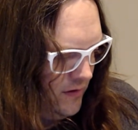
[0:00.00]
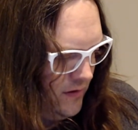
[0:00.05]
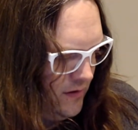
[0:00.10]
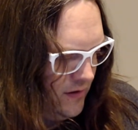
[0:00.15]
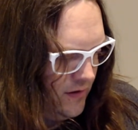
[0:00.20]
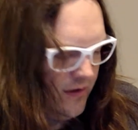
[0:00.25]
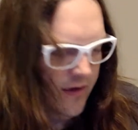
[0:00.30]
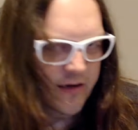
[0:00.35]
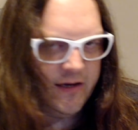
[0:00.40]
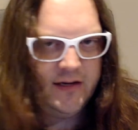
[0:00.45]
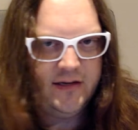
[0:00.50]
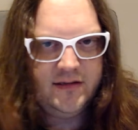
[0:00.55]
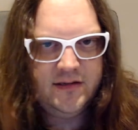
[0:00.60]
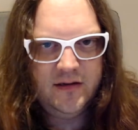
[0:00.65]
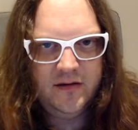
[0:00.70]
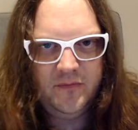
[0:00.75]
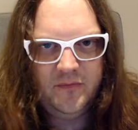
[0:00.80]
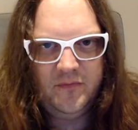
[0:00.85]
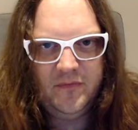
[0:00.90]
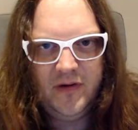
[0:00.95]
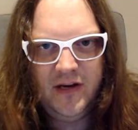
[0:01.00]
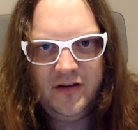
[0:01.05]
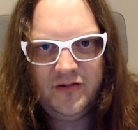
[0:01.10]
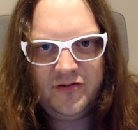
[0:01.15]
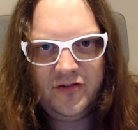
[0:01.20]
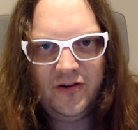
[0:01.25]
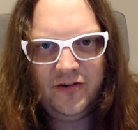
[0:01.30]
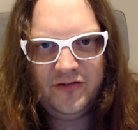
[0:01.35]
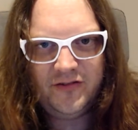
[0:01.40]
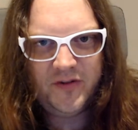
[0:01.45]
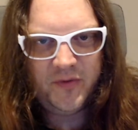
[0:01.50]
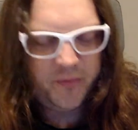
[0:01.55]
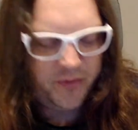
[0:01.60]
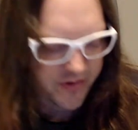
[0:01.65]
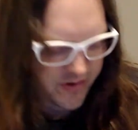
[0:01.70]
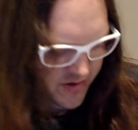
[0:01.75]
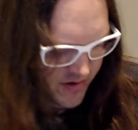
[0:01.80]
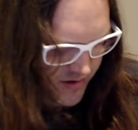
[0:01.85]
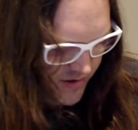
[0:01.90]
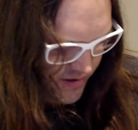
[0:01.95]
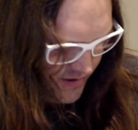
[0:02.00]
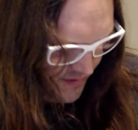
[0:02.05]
like he's an entrepreneur.